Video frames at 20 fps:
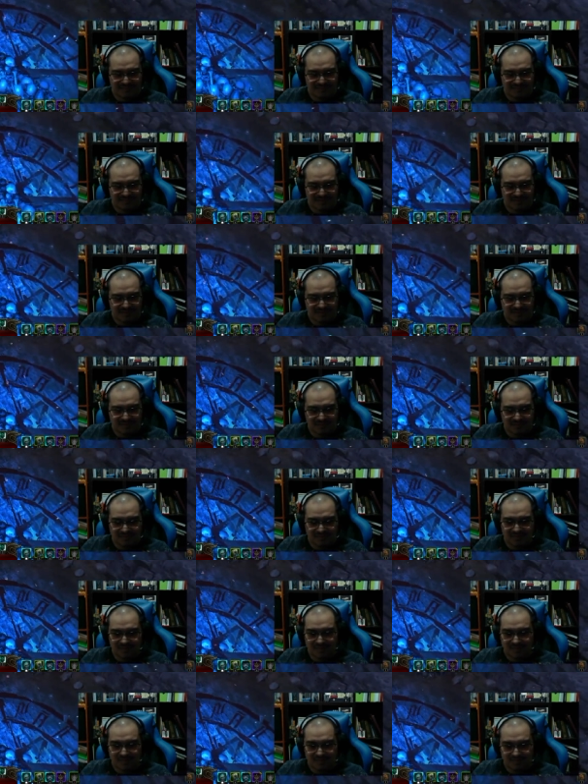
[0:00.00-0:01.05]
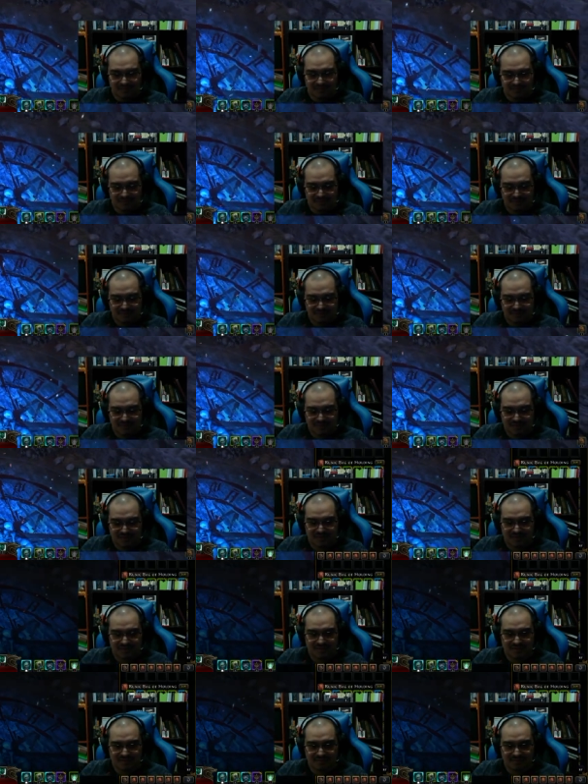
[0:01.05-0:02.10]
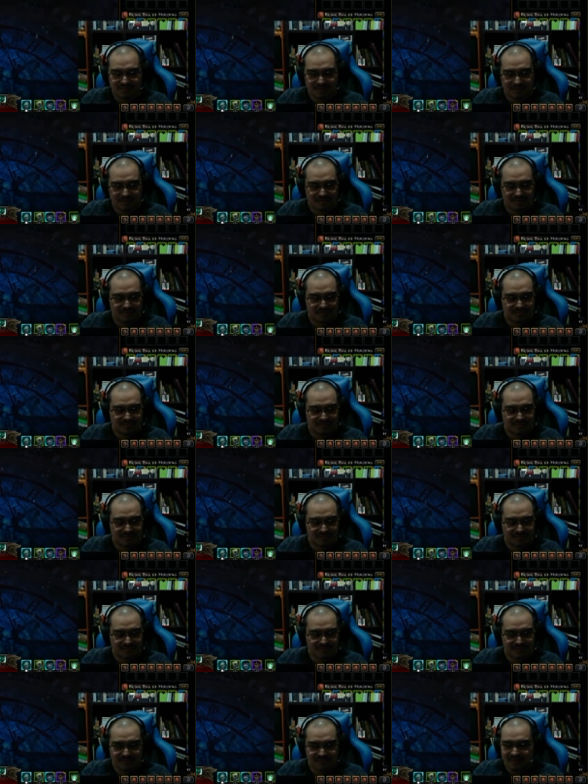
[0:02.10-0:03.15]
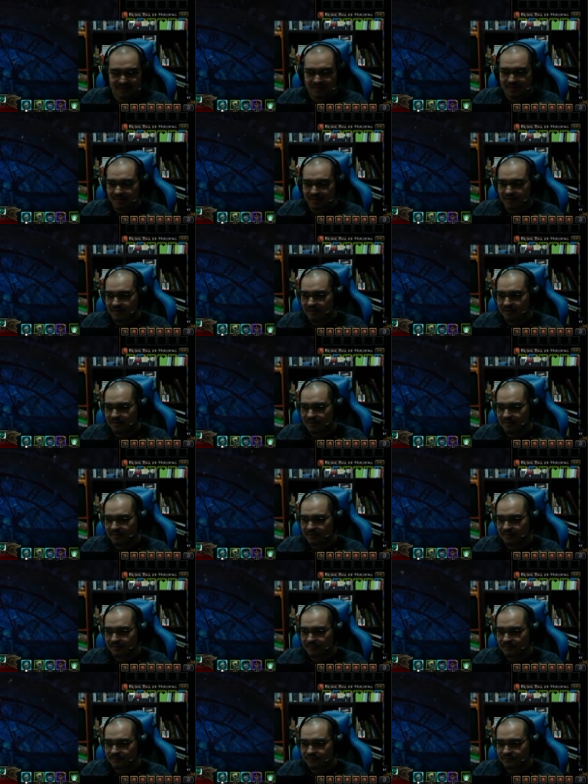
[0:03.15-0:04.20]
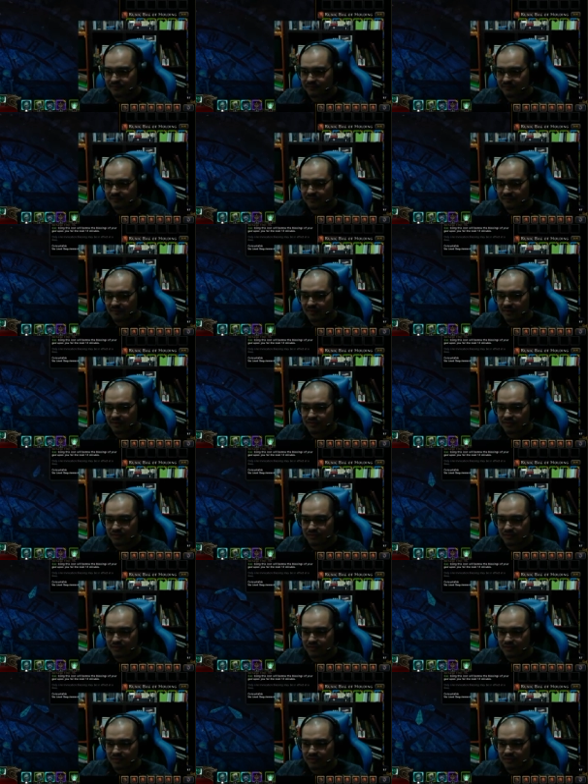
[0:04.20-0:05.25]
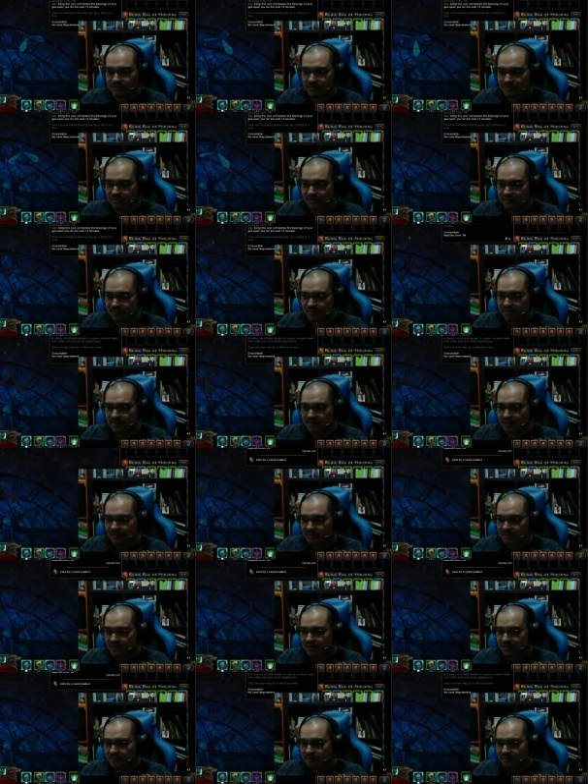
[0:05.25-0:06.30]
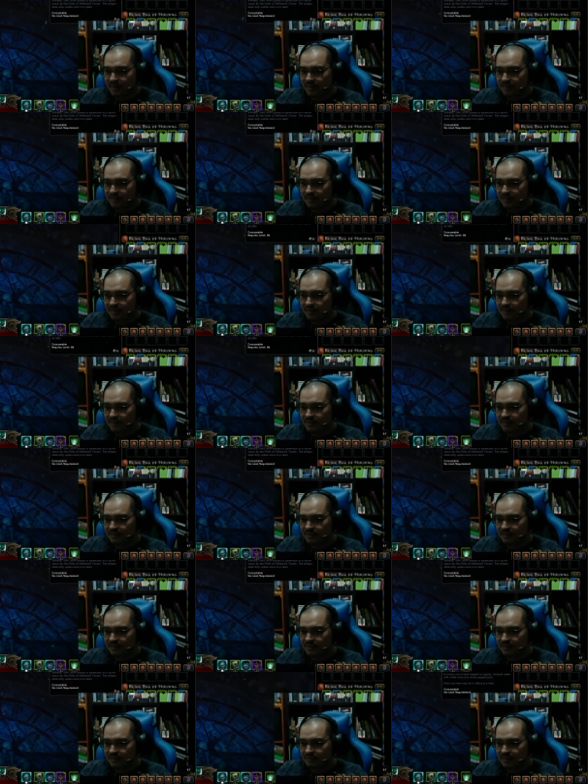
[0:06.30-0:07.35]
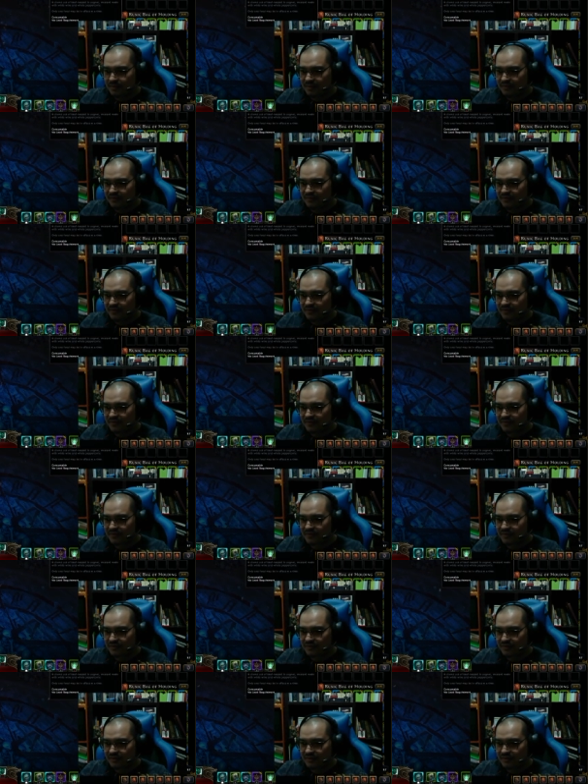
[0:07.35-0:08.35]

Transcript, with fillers: I don't even know why those chats pop up. Um, so pop all your buffs.